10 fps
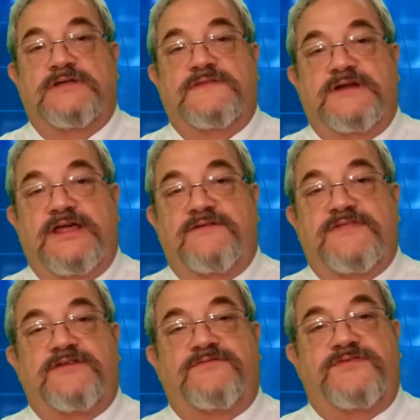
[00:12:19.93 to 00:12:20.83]
Then have
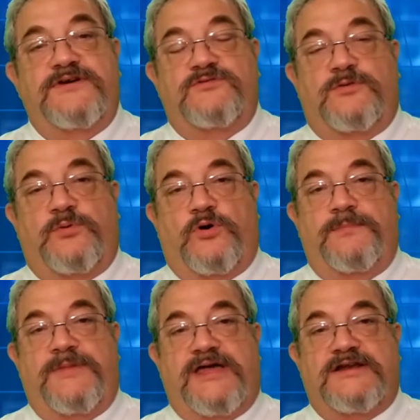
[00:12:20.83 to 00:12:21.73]
that friend
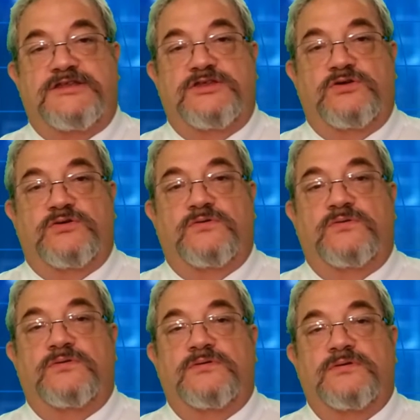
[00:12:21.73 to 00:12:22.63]
report back to you
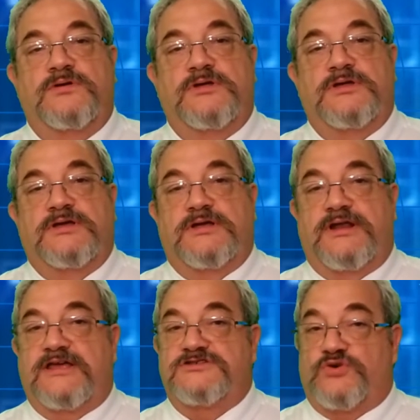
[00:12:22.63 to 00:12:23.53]
and
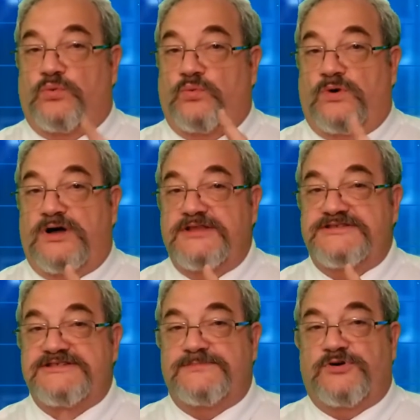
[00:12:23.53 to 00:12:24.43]
answer one
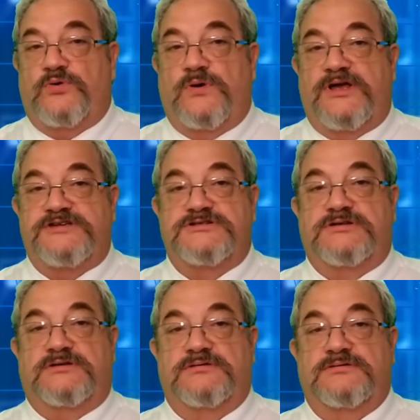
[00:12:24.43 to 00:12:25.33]
simple
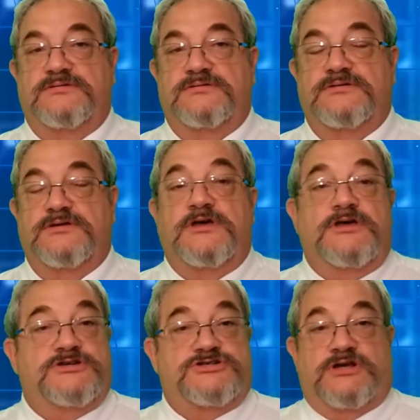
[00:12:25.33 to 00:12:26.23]
question:
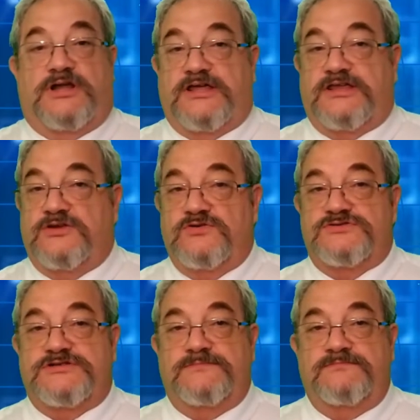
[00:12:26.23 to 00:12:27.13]
should I
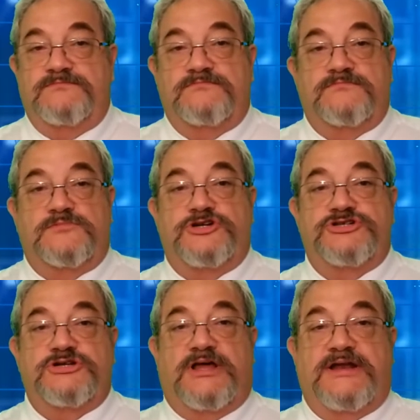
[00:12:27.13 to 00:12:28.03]
use them or
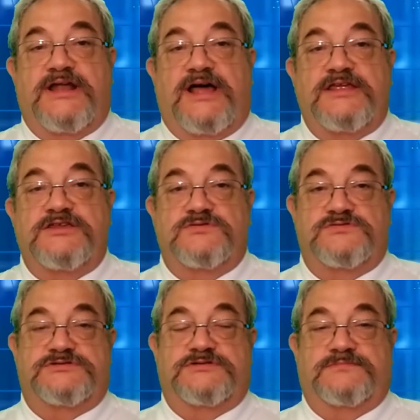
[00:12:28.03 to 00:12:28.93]
should I not
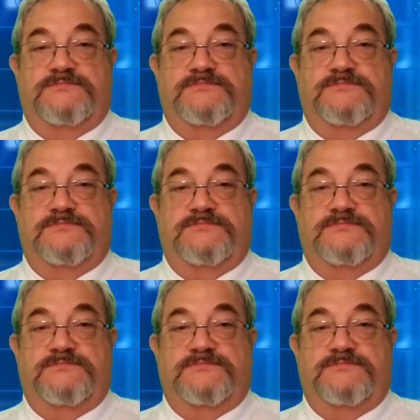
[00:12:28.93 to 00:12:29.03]
use them?